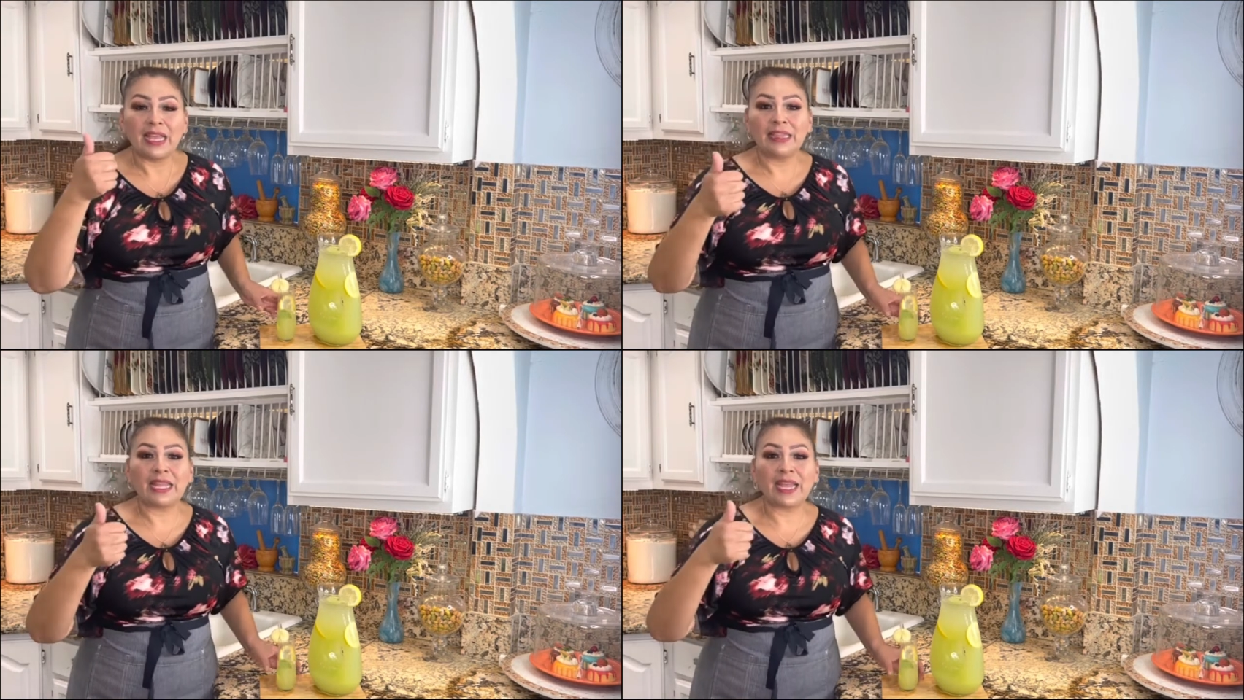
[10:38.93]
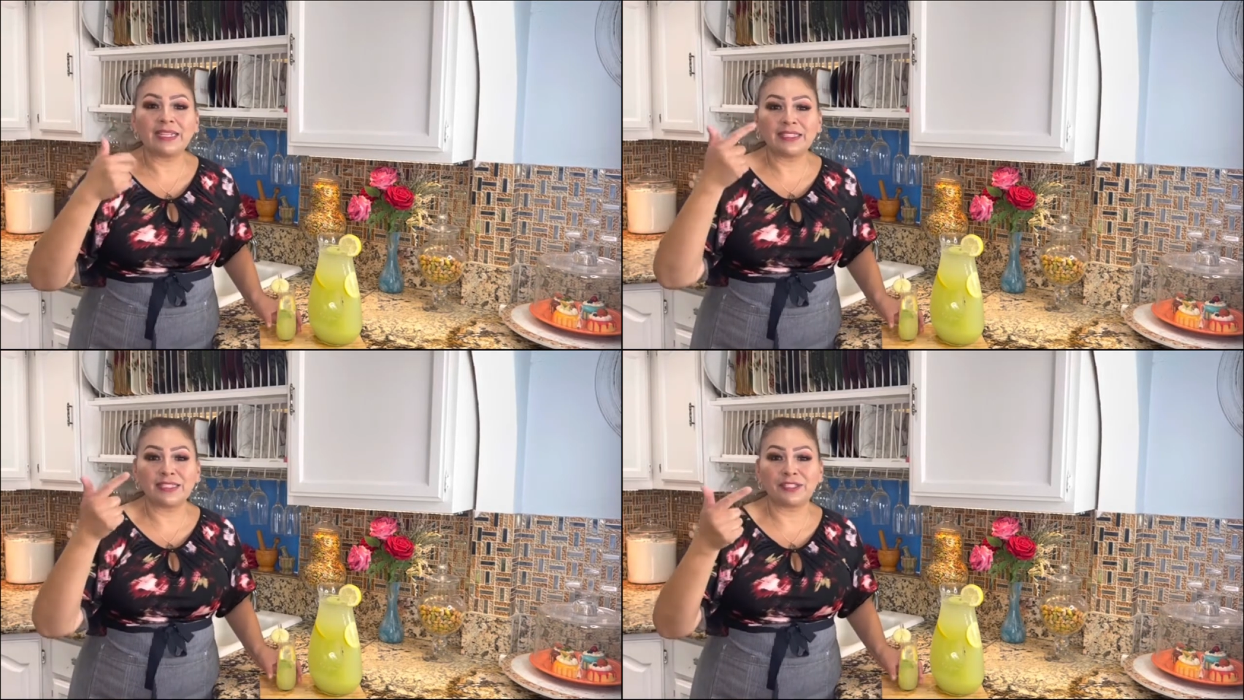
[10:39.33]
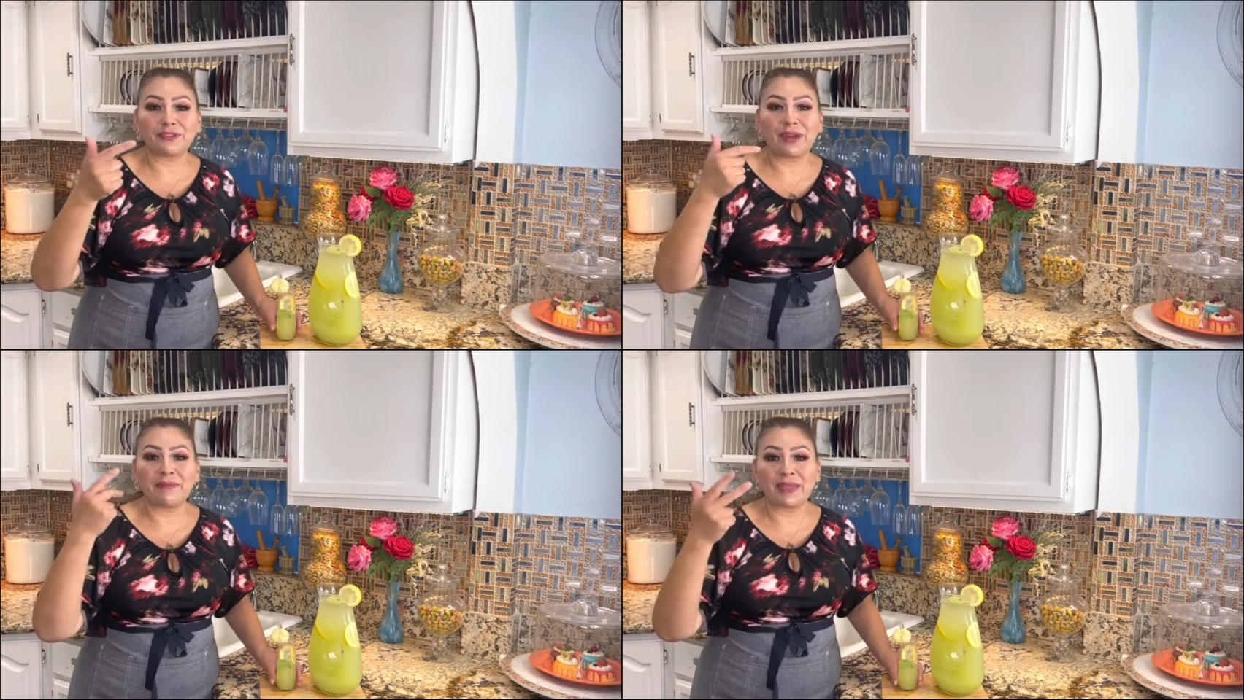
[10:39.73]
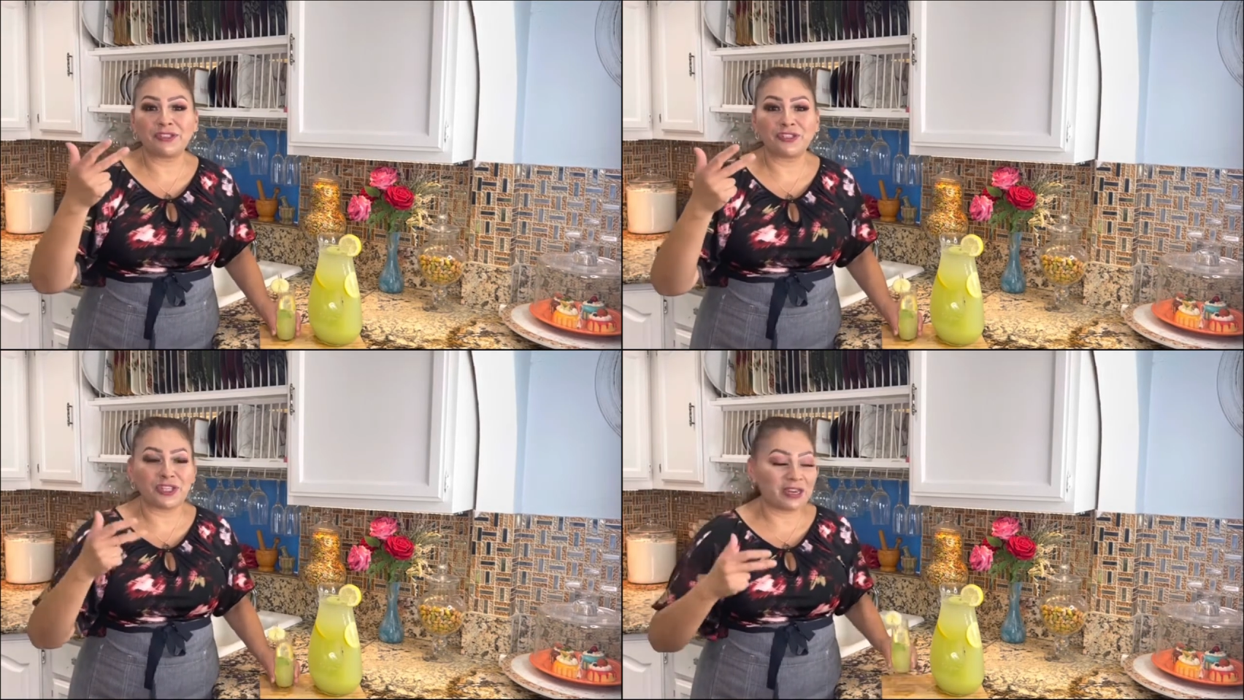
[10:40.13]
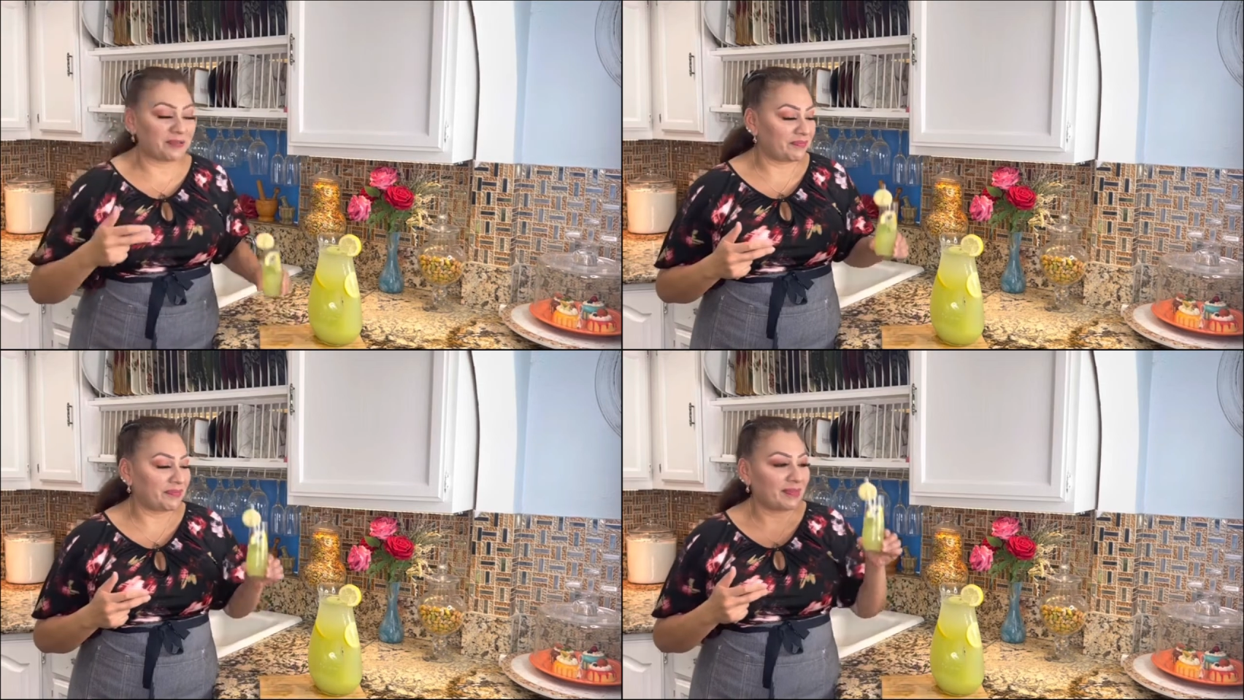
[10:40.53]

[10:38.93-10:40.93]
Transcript: Like, subscribe, and share.